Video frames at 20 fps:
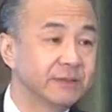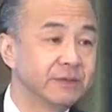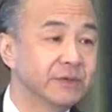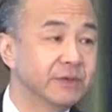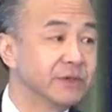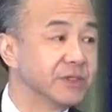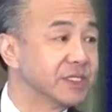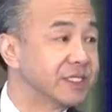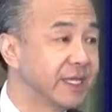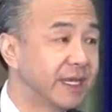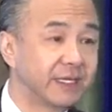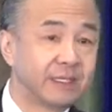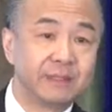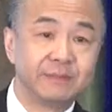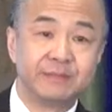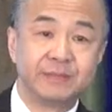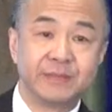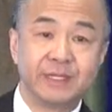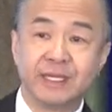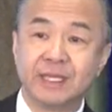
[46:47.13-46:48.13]
or set
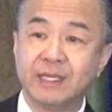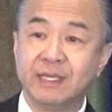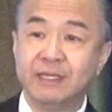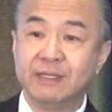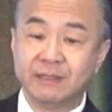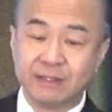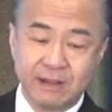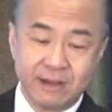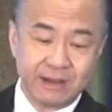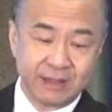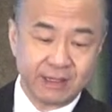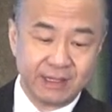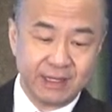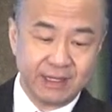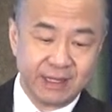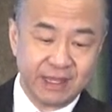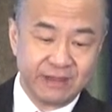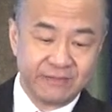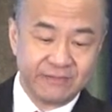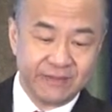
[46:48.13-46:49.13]
up a HELOC
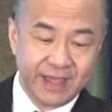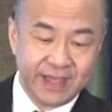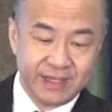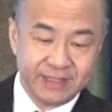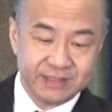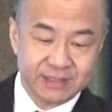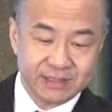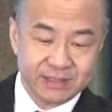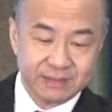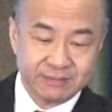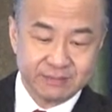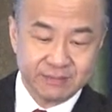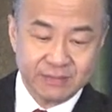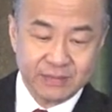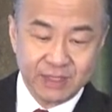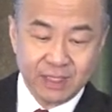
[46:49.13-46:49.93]
in advance.